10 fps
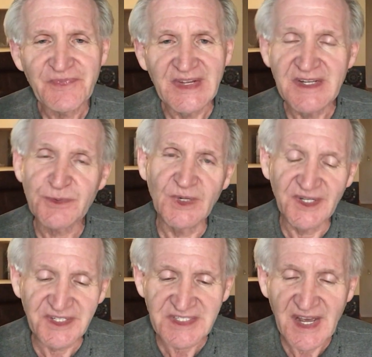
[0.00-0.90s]
And he's
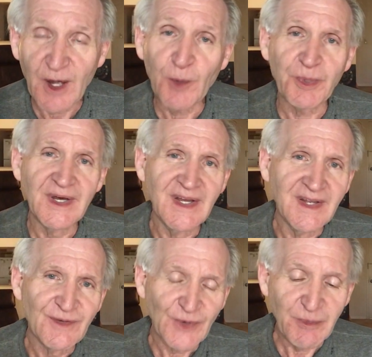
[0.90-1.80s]
willing to help
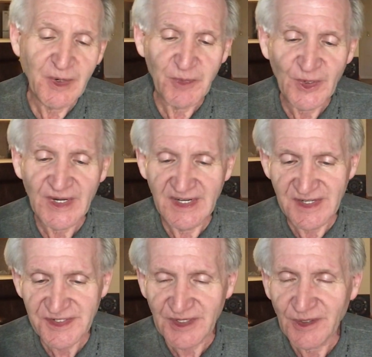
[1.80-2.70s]
Fred MacMurray in
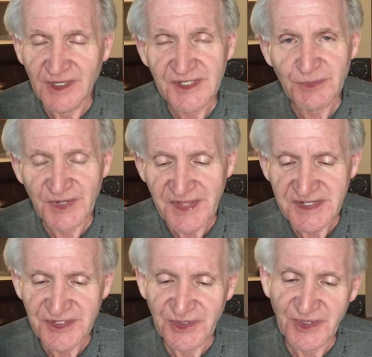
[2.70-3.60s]
his cause with
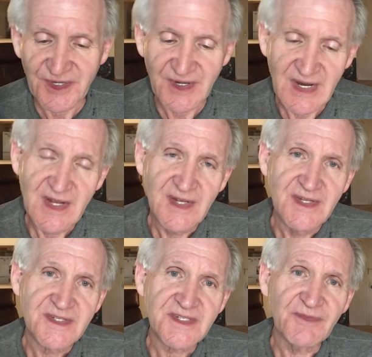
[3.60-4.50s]
his daughter's
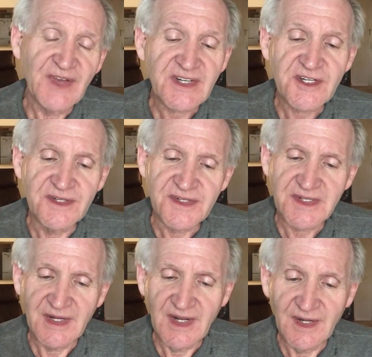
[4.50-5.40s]

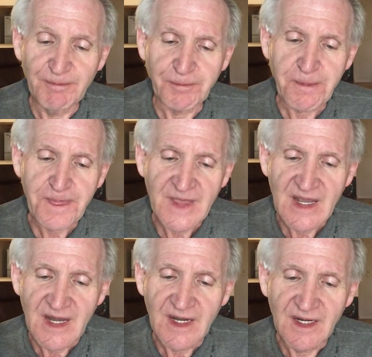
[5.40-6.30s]
affections. And
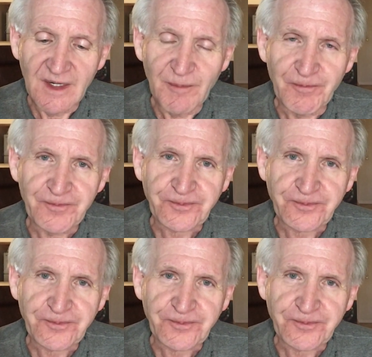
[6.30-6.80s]
um,